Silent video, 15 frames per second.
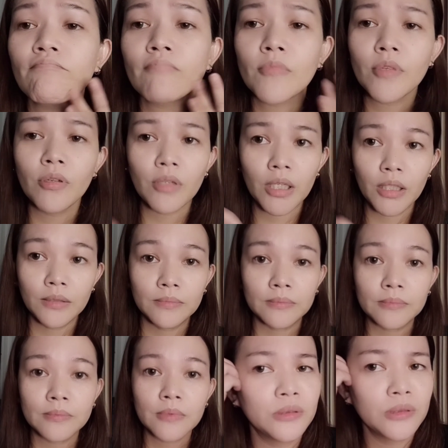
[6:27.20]
Okay.
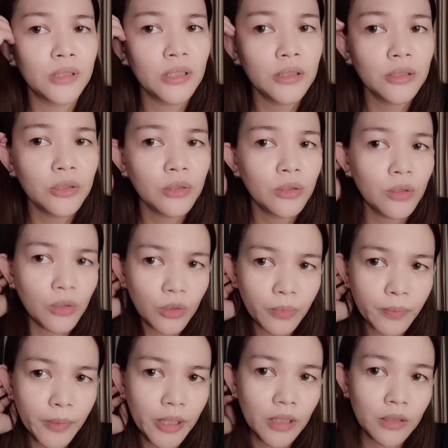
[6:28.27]
I
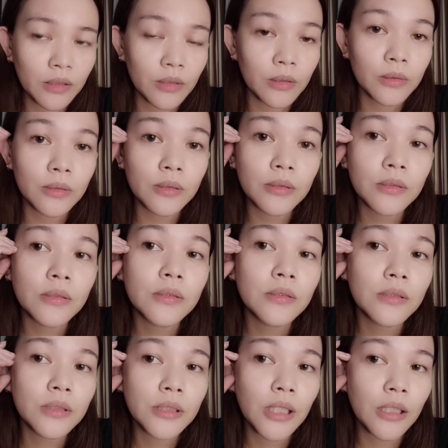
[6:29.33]
hope I could
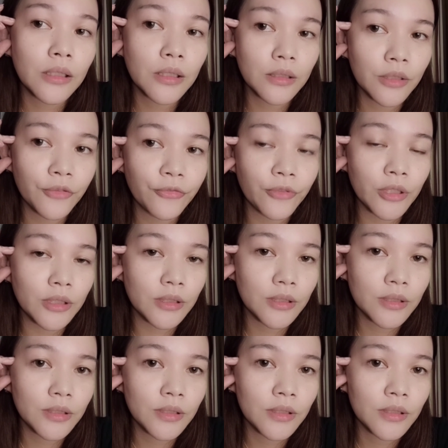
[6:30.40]
tell the
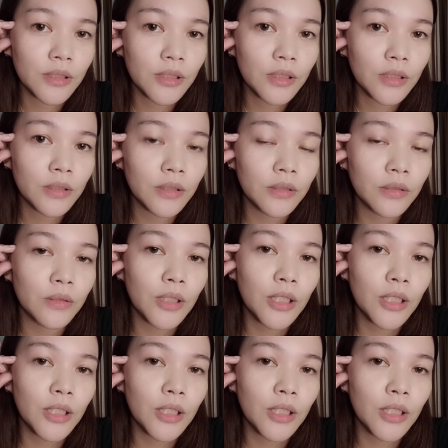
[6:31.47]
difference. Ano?